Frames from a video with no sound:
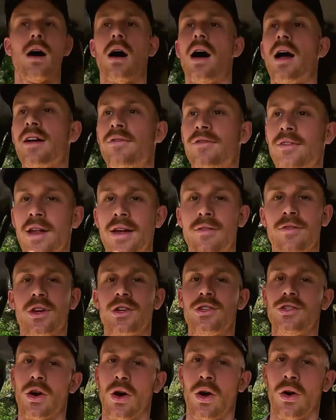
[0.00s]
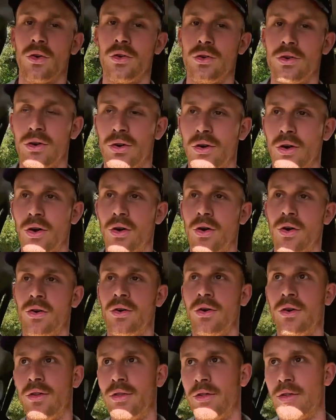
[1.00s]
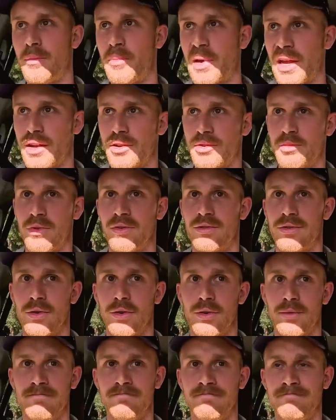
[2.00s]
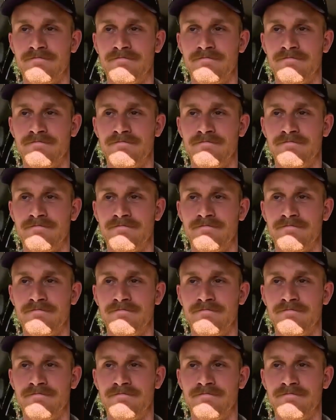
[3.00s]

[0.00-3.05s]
I have never towed on the beach before.